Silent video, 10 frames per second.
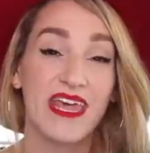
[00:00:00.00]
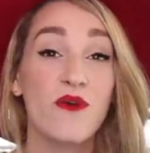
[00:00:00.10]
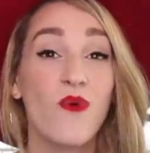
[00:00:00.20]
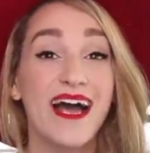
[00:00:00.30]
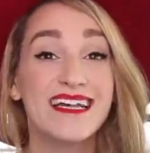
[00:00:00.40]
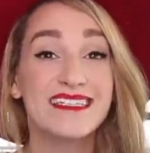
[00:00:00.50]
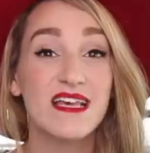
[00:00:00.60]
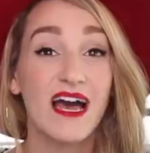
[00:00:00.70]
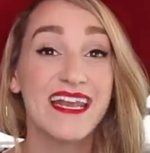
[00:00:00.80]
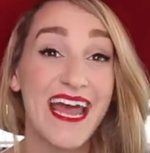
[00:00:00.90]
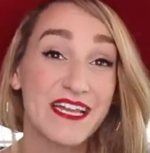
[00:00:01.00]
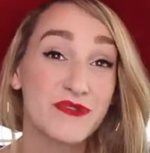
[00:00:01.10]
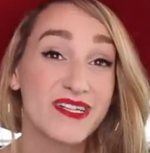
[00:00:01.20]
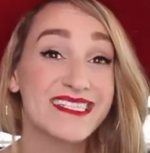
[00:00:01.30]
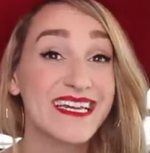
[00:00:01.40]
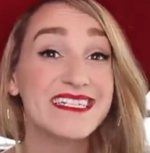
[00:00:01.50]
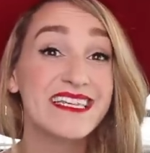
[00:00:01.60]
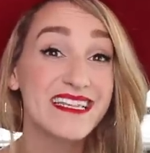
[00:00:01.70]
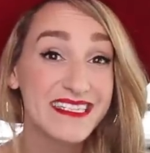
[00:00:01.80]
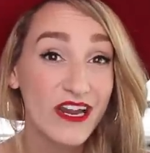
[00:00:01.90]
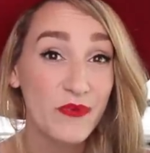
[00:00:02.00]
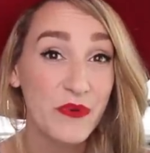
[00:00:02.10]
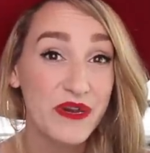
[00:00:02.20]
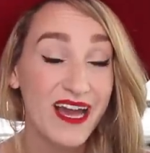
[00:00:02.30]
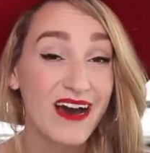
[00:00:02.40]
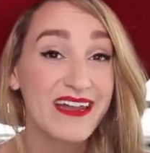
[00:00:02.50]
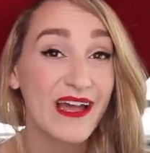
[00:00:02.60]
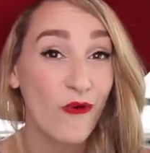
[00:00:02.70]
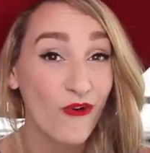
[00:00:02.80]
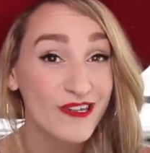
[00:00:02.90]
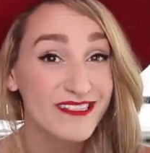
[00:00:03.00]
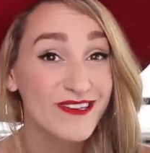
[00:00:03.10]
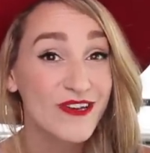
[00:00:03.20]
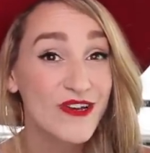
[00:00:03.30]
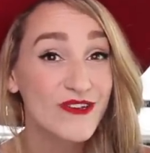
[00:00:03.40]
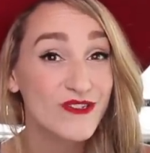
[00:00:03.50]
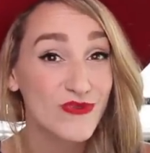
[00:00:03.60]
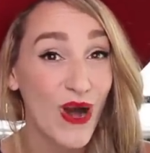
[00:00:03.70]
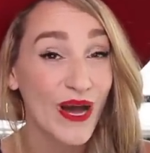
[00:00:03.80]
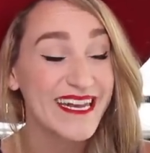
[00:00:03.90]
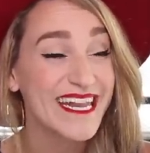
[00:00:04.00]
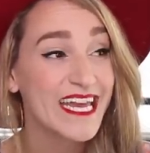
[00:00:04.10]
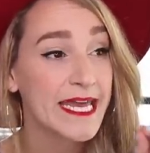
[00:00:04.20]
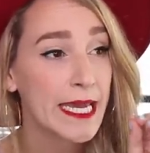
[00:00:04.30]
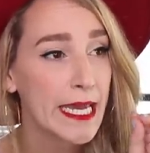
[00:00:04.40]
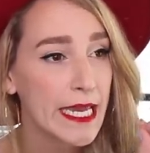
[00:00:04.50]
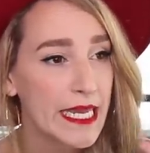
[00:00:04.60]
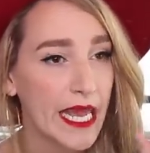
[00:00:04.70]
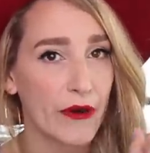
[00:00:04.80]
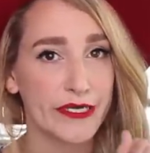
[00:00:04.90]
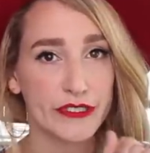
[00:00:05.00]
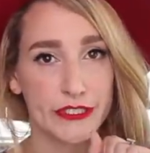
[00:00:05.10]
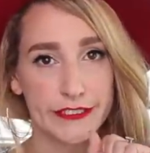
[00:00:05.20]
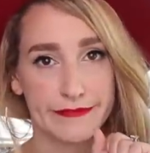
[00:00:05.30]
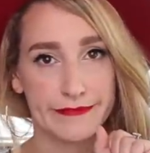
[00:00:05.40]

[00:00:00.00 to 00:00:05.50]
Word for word: It was an entrance into the ceremony on a horse-drawn carriage.